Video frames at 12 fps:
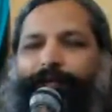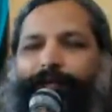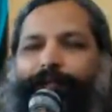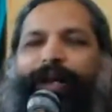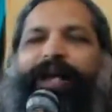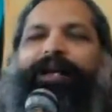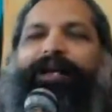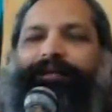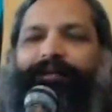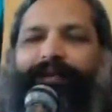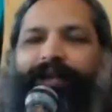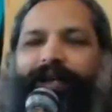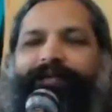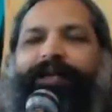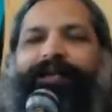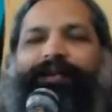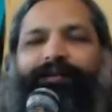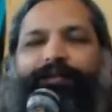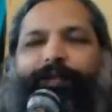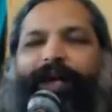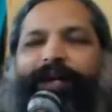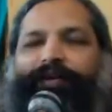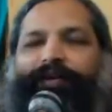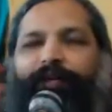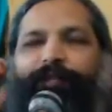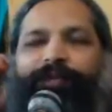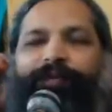base, essence, backdrop.